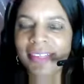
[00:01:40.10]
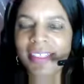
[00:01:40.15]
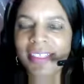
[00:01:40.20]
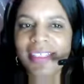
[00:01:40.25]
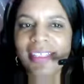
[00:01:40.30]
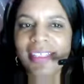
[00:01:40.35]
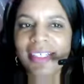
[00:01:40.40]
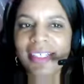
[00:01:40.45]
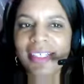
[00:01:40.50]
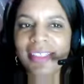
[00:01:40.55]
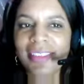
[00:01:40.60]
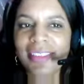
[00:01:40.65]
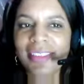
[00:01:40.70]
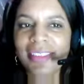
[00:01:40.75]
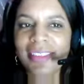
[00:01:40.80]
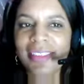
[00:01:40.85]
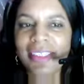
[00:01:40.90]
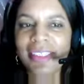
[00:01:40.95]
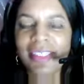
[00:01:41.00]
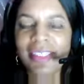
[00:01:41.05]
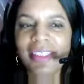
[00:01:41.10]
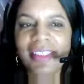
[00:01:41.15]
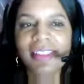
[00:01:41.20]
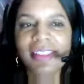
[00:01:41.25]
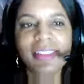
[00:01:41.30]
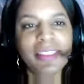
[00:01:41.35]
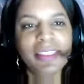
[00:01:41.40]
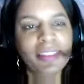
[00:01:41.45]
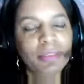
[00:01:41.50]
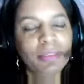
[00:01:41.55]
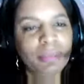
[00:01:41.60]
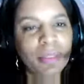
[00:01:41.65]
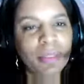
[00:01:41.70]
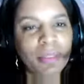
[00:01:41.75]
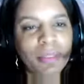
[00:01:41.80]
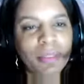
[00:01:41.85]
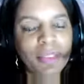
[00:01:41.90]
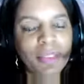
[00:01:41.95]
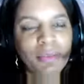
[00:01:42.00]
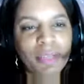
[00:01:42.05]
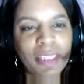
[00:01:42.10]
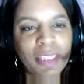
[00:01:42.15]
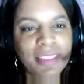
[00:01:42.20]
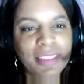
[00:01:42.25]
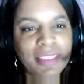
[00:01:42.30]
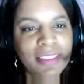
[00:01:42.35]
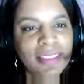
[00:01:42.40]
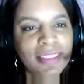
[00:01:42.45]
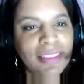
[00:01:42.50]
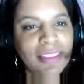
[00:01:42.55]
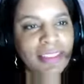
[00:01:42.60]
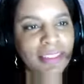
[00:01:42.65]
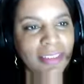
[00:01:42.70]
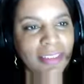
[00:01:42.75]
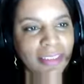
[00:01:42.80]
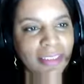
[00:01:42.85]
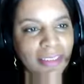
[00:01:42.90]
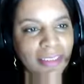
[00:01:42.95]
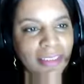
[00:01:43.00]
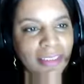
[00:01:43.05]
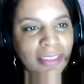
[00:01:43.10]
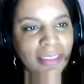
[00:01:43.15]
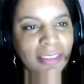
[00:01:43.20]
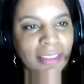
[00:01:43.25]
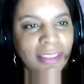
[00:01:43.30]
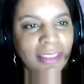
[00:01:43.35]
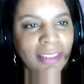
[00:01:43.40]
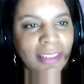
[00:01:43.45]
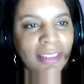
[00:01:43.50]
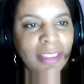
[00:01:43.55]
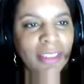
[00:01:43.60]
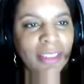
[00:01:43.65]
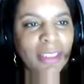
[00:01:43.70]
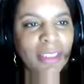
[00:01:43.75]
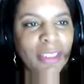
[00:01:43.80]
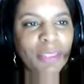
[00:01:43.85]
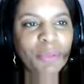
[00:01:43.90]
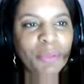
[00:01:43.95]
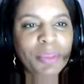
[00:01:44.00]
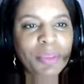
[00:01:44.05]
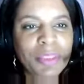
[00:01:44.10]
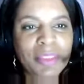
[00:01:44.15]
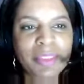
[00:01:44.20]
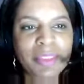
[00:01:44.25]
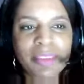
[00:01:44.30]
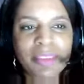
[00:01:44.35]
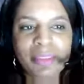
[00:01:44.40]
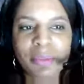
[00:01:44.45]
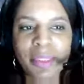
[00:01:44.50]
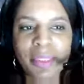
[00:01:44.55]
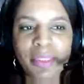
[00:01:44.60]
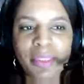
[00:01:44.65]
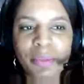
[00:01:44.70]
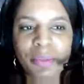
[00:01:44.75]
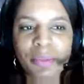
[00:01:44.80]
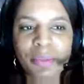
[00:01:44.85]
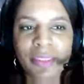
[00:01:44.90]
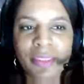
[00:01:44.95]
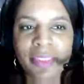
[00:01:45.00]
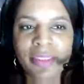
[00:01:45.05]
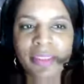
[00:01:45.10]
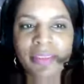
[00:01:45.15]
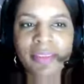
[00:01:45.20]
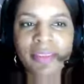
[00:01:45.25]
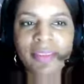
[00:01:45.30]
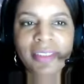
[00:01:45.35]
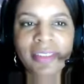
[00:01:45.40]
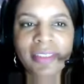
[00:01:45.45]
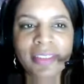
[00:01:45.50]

in IT at the State Department in Washington, D.C., which is my hometown.